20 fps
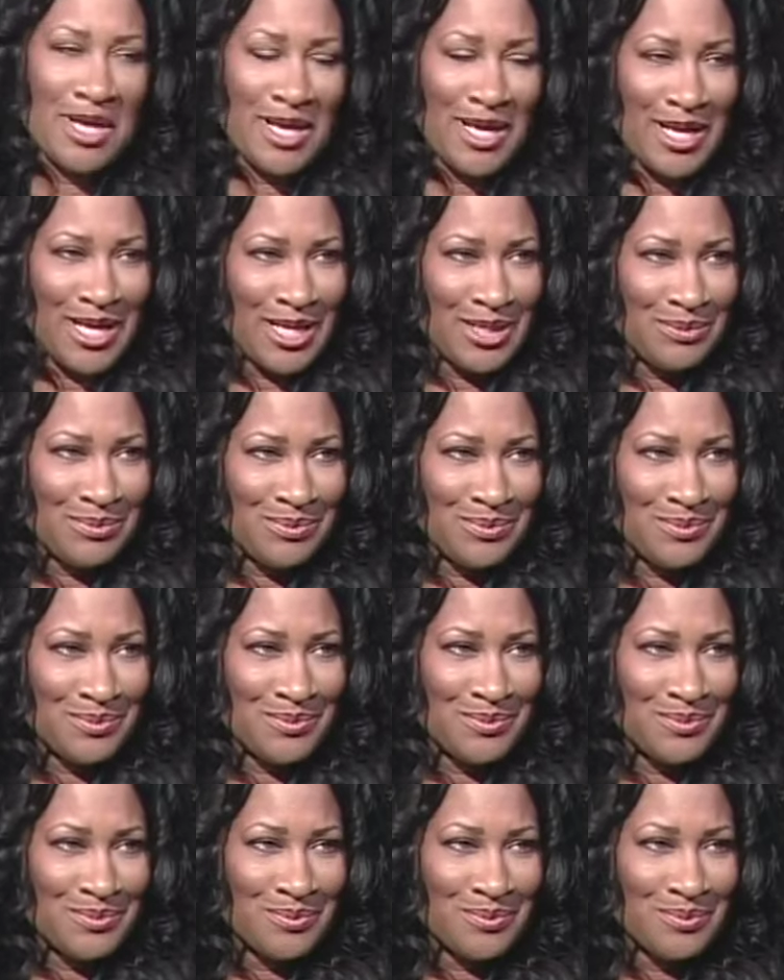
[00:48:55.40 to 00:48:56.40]
God,
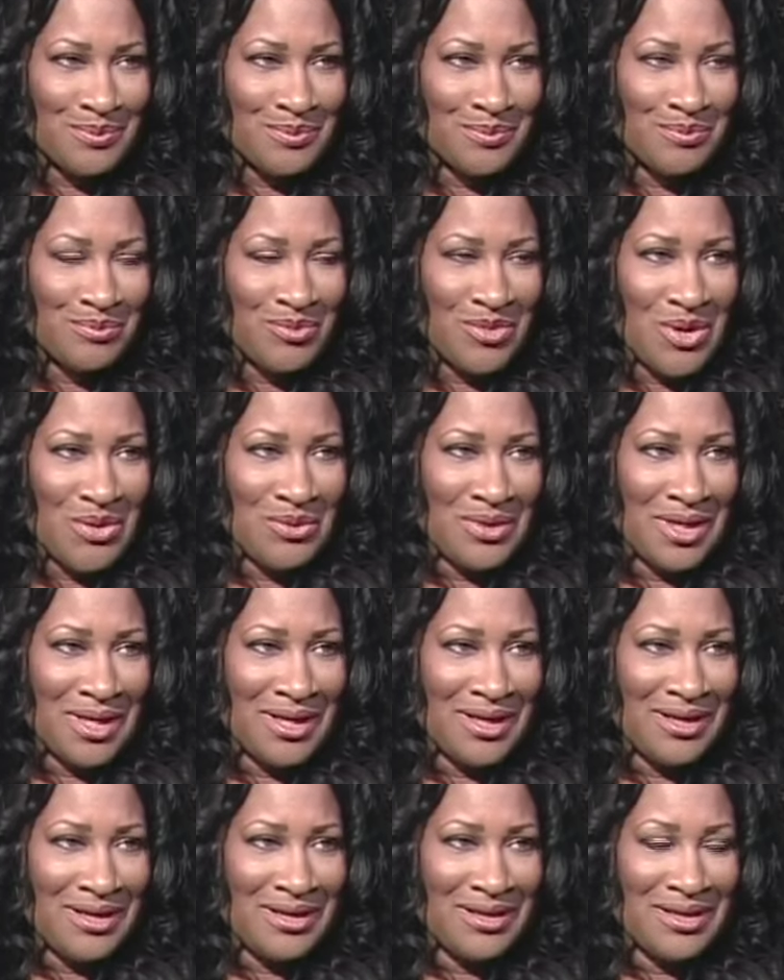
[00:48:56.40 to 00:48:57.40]

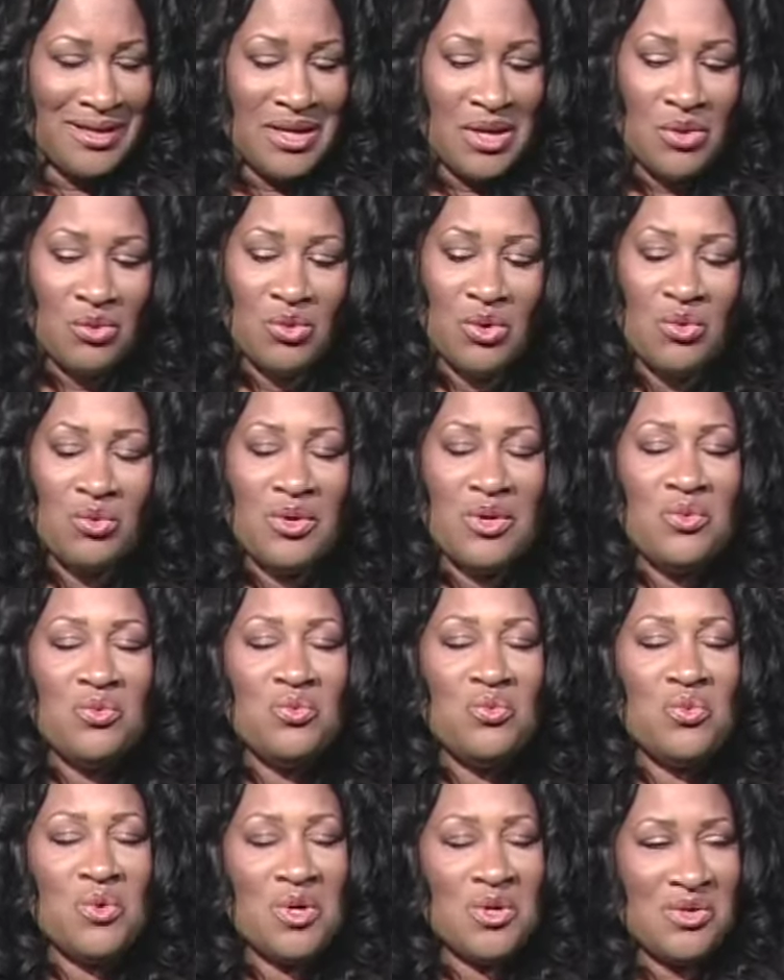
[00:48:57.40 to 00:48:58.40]
okay, when we
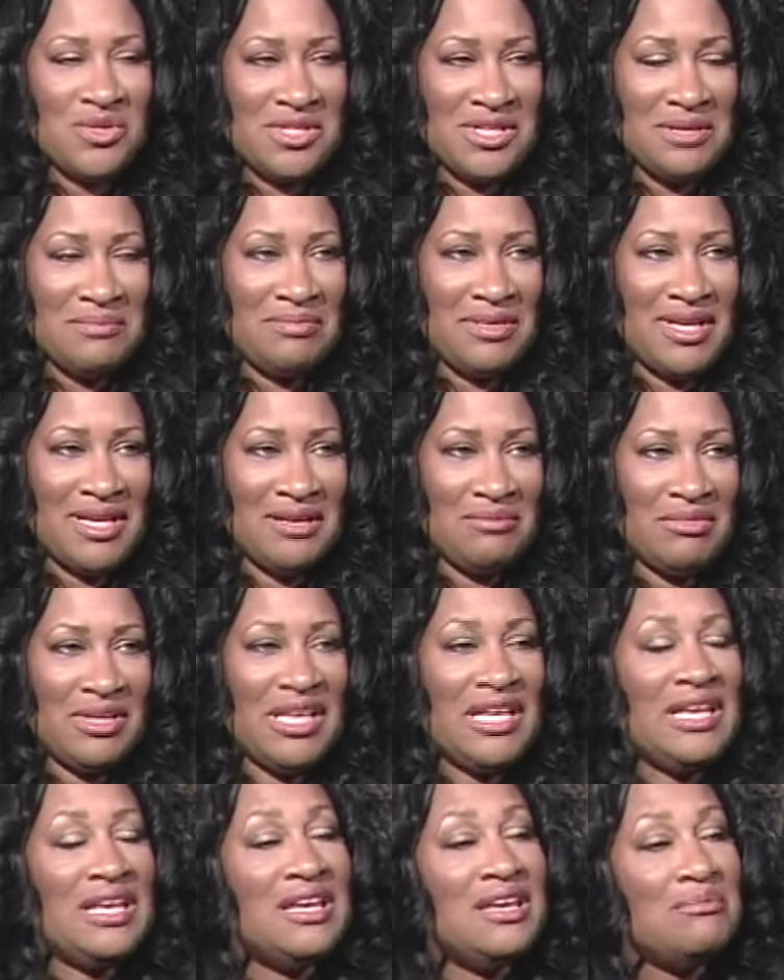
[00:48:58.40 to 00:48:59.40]
worship Him,
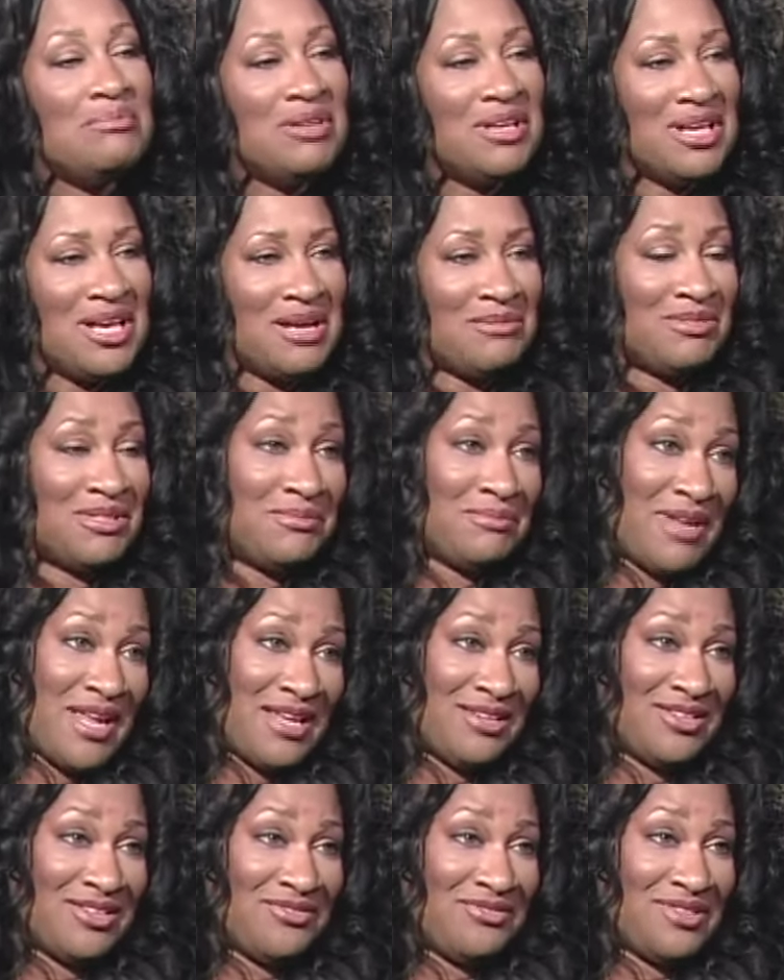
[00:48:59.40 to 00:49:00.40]
He becomes
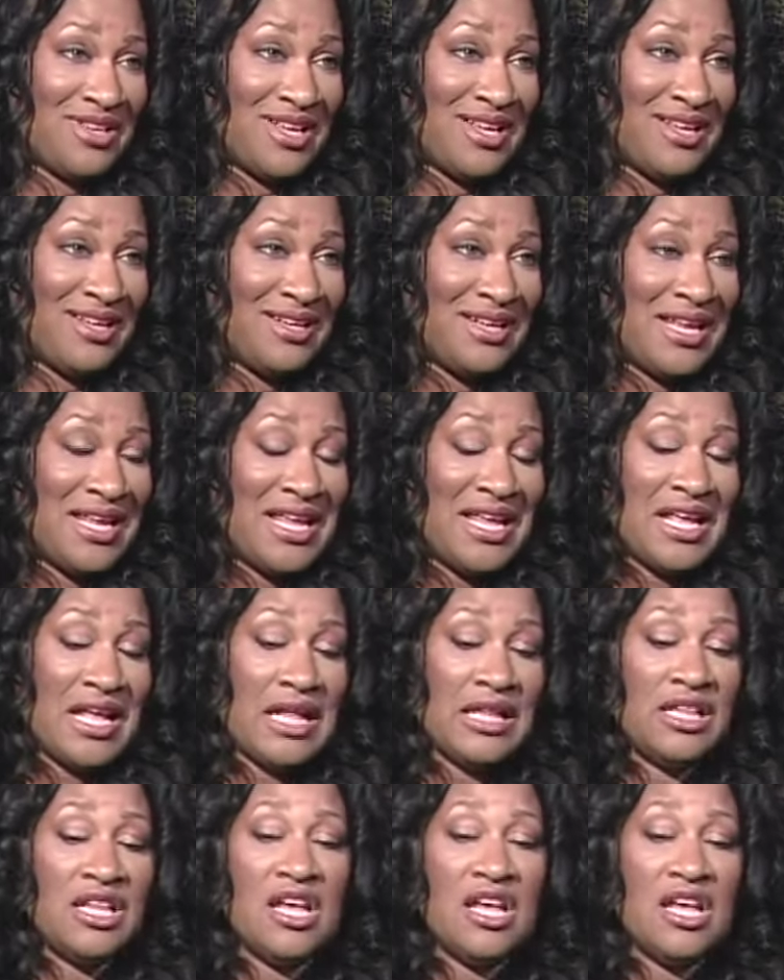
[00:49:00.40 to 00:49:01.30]
magnified. Mm-hmm.